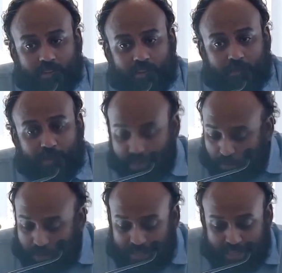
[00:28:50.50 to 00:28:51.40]
Because
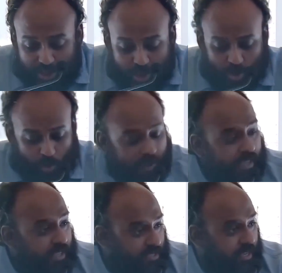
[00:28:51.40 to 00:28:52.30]
what he's
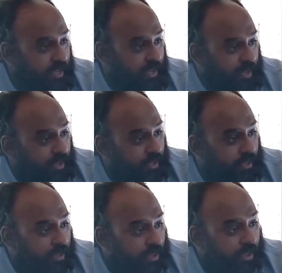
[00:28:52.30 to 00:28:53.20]
showing us here
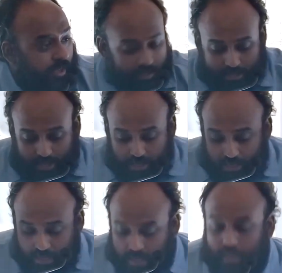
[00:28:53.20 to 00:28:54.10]
is that
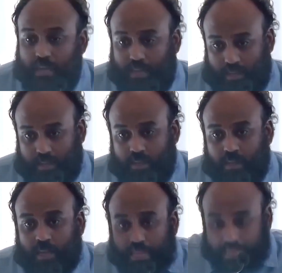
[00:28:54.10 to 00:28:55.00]
he
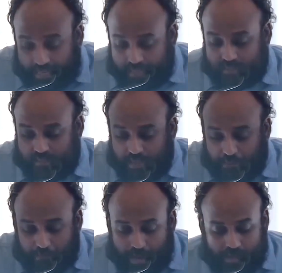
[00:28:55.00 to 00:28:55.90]
is the
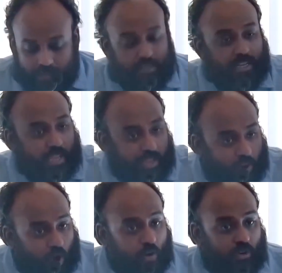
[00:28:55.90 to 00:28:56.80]
mighty
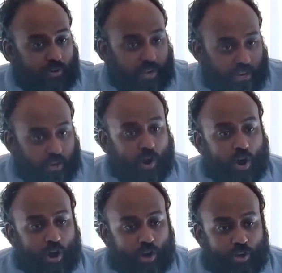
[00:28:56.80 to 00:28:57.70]
conquering
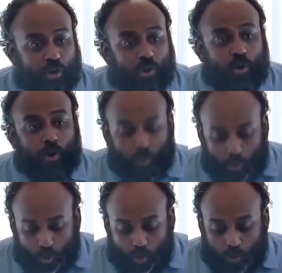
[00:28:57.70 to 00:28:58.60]
God
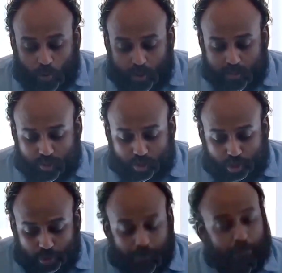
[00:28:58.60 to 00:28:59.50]
who has
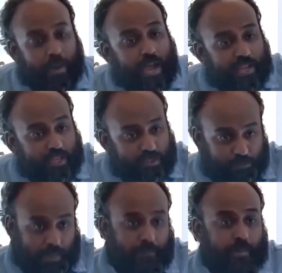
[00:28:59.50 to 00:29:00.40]
stood by his
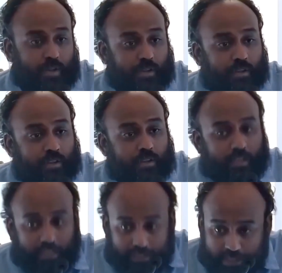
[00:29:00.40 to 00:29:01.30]
people
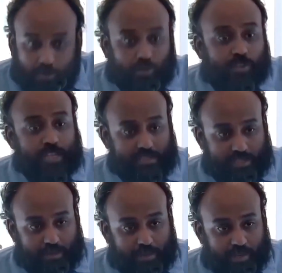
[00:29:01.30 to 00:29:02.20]
in the Old
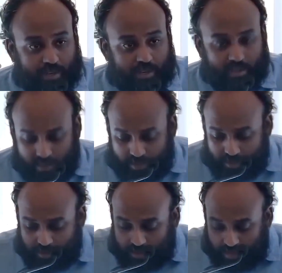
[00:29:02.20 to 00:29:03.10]
Testament
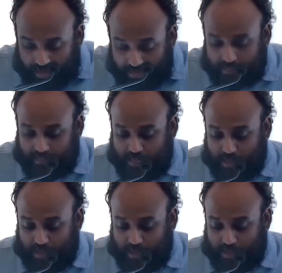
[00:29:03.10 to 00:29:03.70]
and in the New